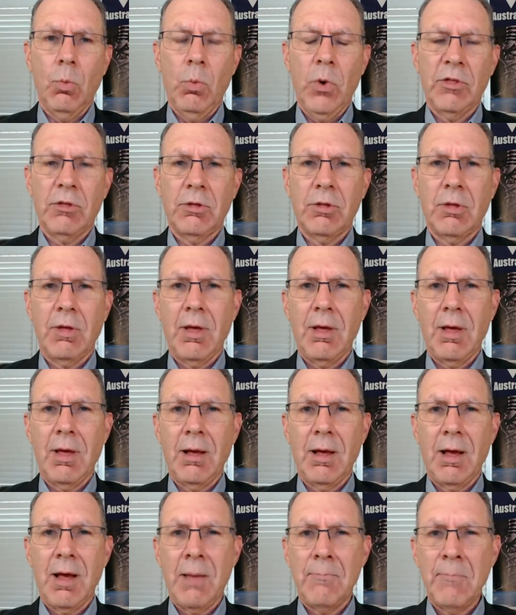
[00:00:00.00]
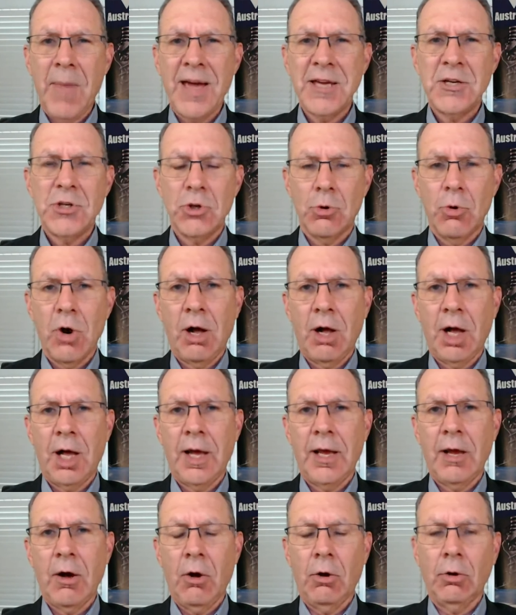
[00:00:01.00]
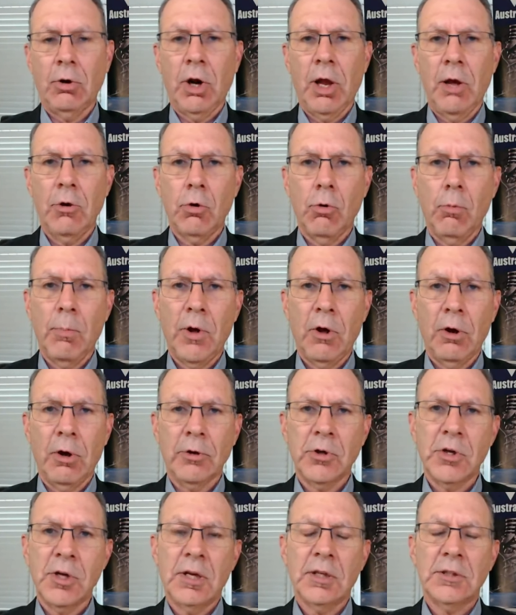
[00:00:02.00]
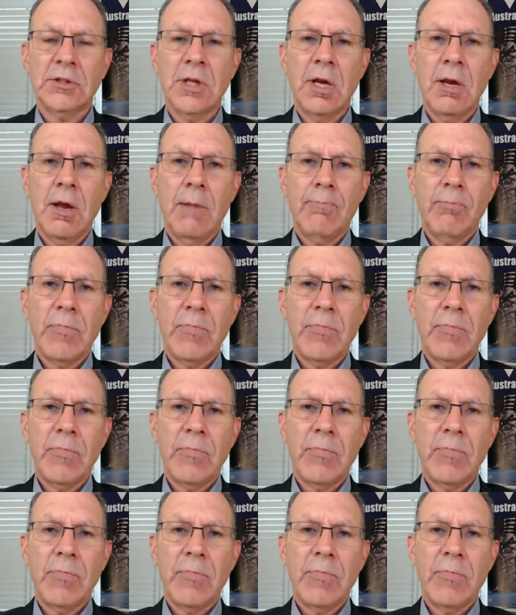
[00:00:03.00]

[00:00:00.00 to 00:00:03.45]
with a major eye on local politics.